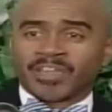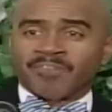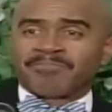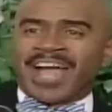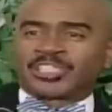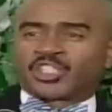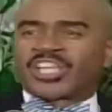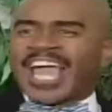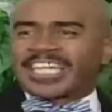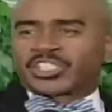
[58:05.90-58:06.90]
If my
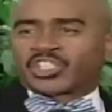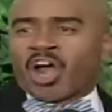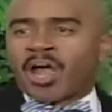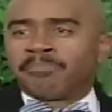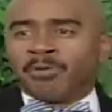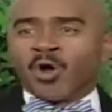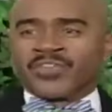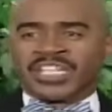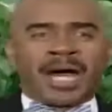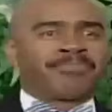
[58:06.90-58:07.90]
jacket start
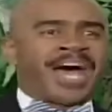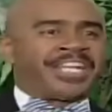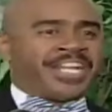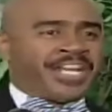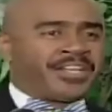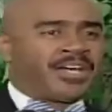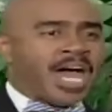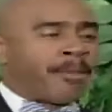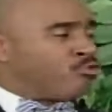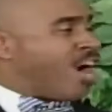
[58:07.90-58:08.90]
moving and I'm not in it,
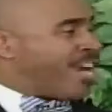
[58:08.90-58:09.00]
I'm